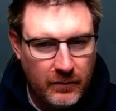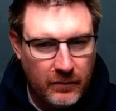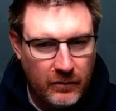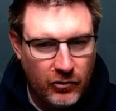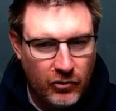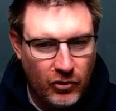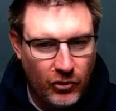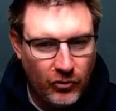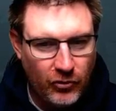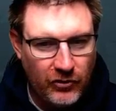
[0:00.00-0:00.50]

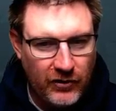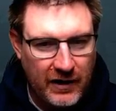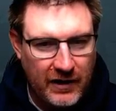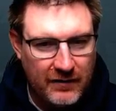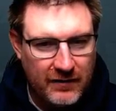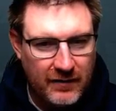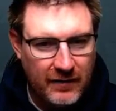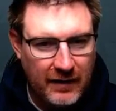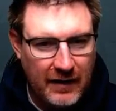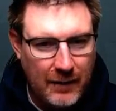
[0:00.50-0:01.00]
2
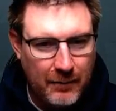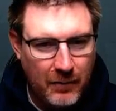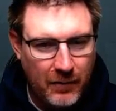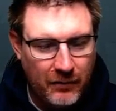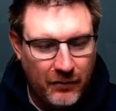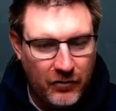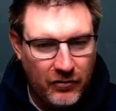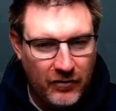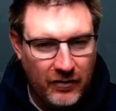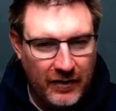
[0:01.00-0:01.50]
seconds a lap,
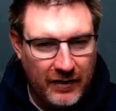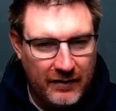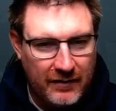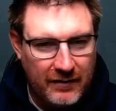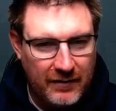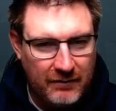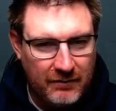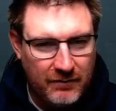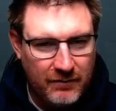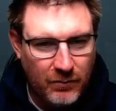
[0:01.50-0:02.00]
obviously,
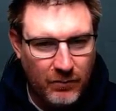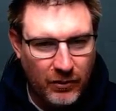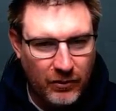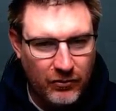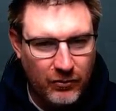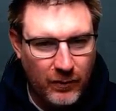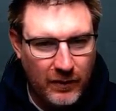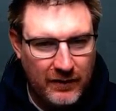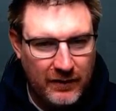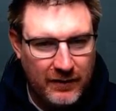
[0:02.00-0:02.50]
what,
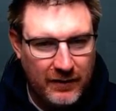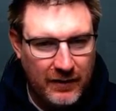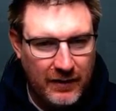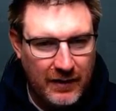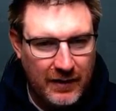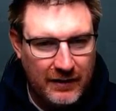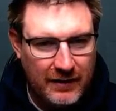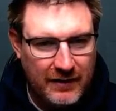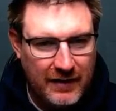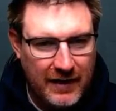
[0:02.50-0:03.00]

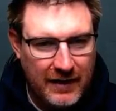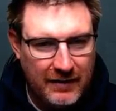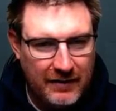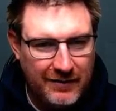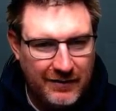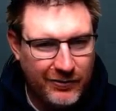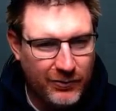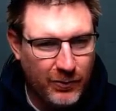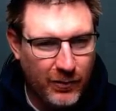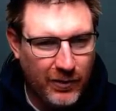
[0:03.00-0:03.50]

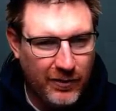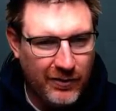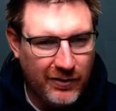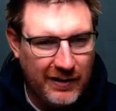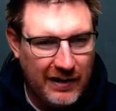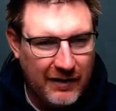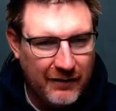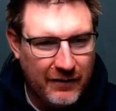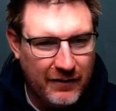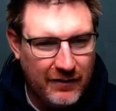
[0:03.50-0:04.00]
10, 12,
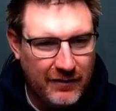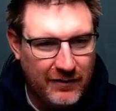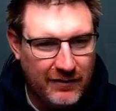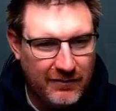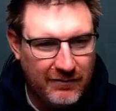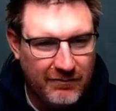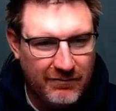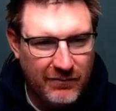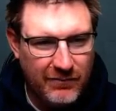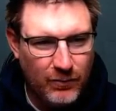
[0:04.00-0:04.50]
11,
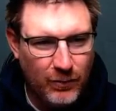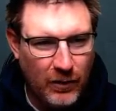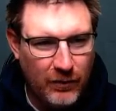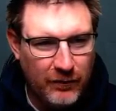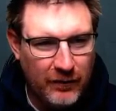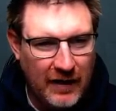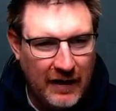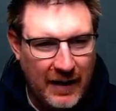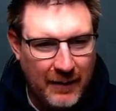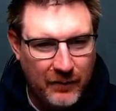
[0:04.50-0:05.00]
12
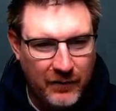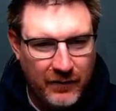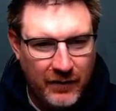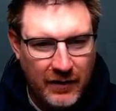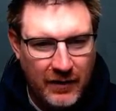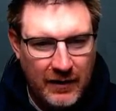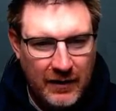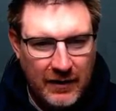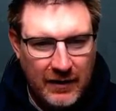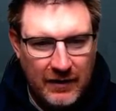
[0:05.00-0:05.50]
laps,
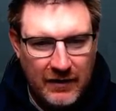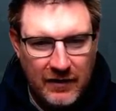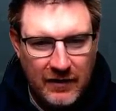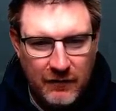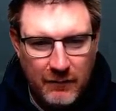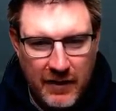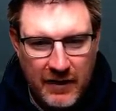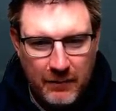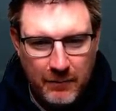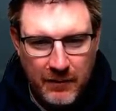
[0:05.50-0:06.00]
you've
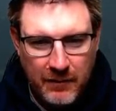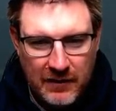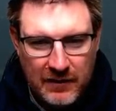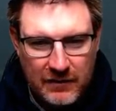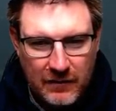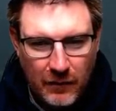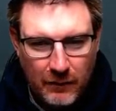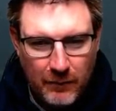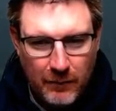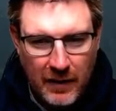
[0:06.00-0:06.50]
made a pit
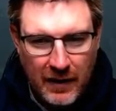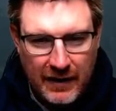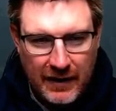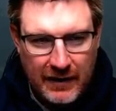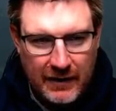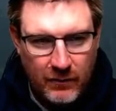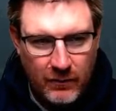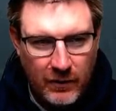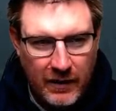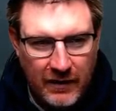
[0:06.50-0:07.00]
stop back
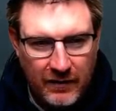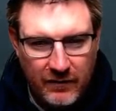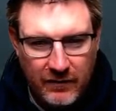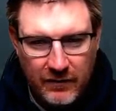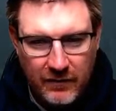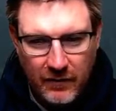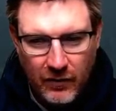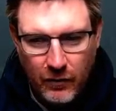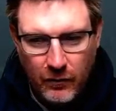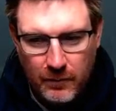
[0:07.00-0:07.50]
anyway,
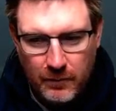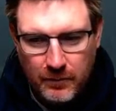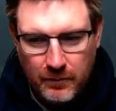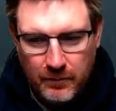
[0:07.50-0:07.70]
so